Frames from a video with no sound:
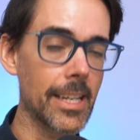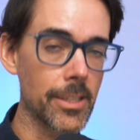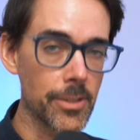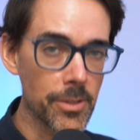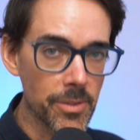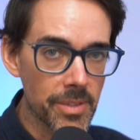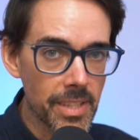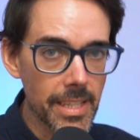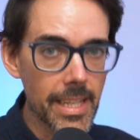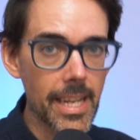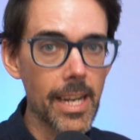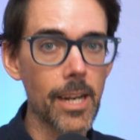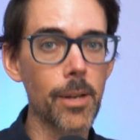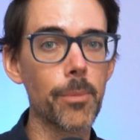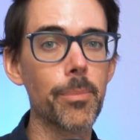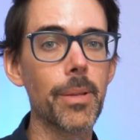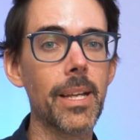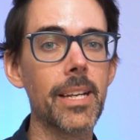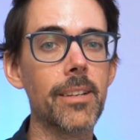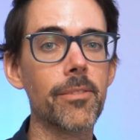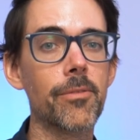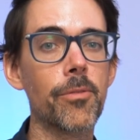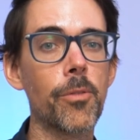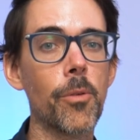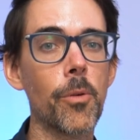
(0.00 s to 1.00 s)
I do the care
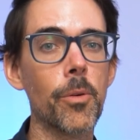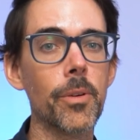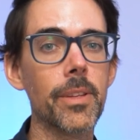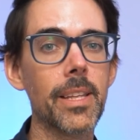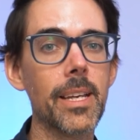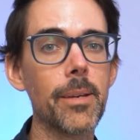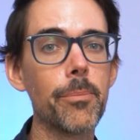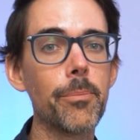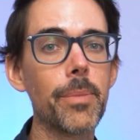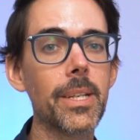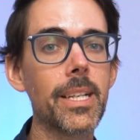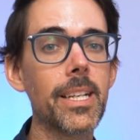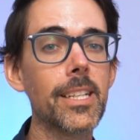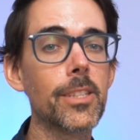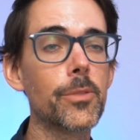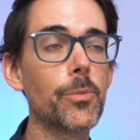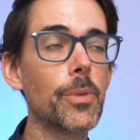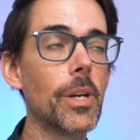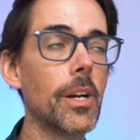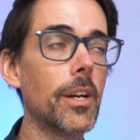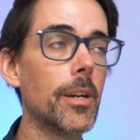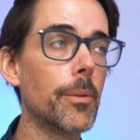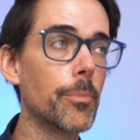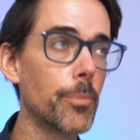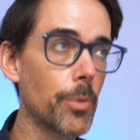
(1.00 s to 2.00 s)
plan for them, because we
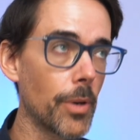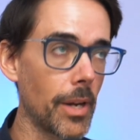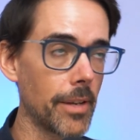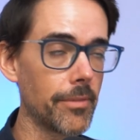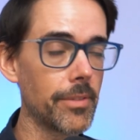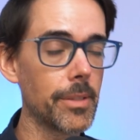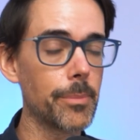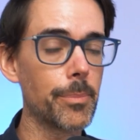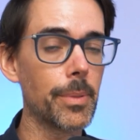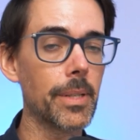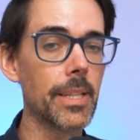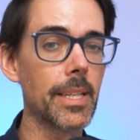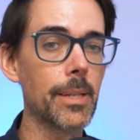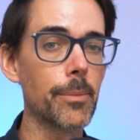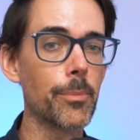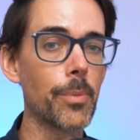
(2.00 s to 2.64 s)
are a private billing